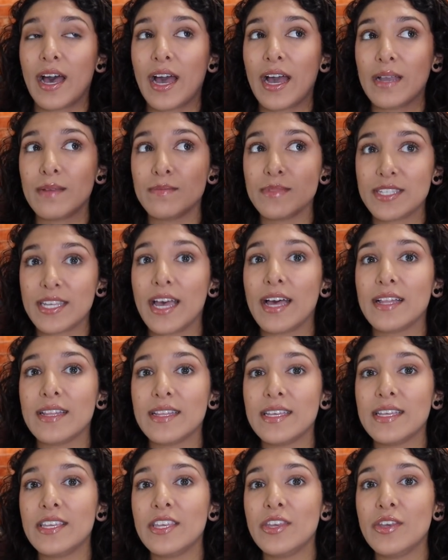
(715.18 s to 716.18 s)
I'm
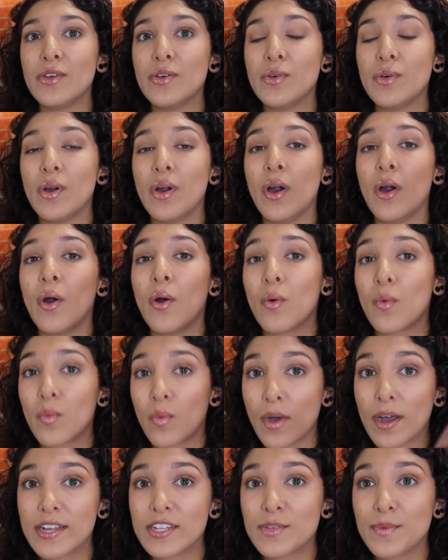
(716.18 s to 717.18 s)
telling you,
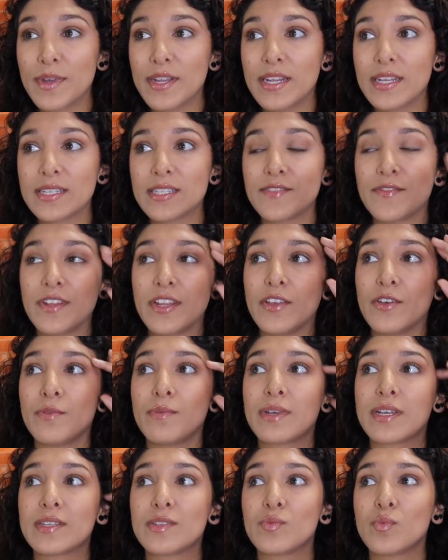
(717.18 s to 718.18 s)
watch my next video,
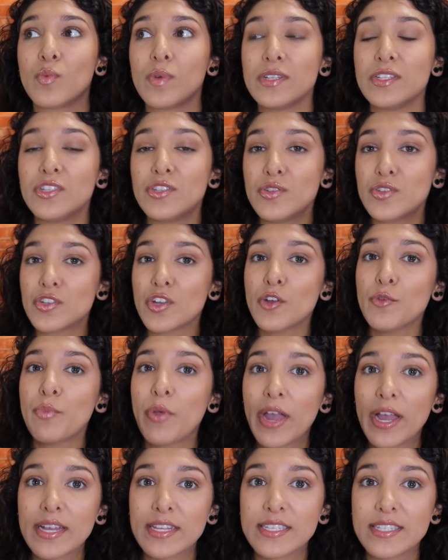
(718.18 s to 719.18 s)
because once you start
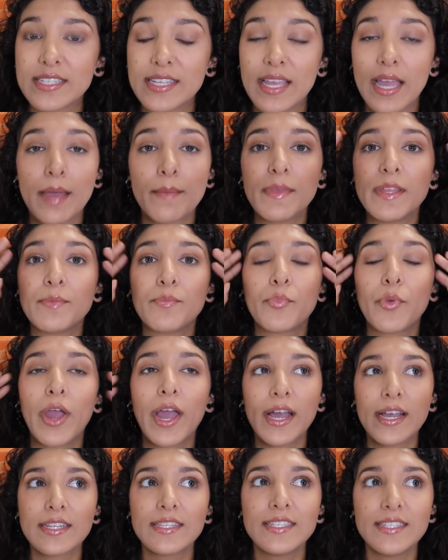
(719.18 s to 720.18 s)
practicing, I mean,
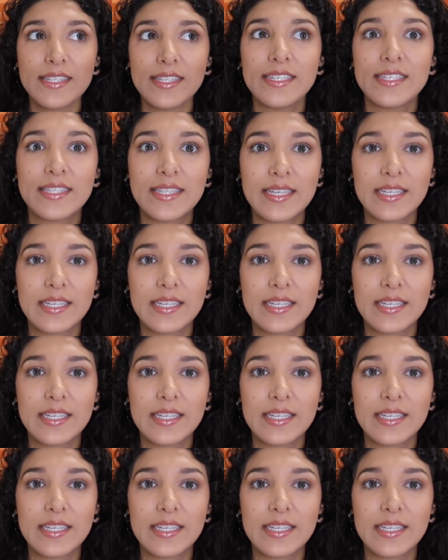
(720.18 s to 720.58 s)
practice these